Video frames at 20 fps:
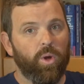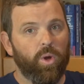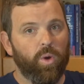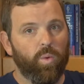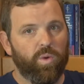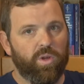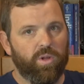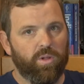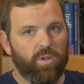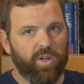
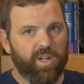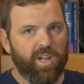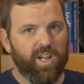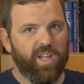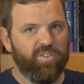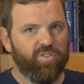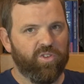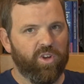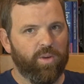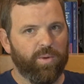When you look at a
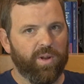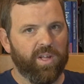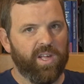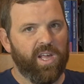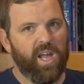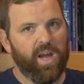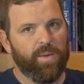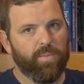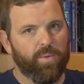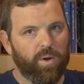histogram on a
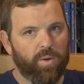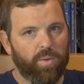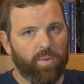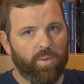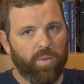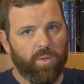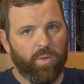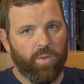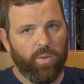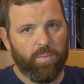camera,
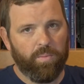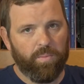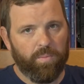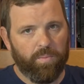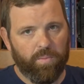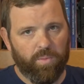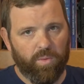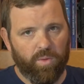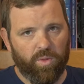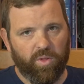
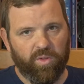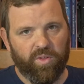the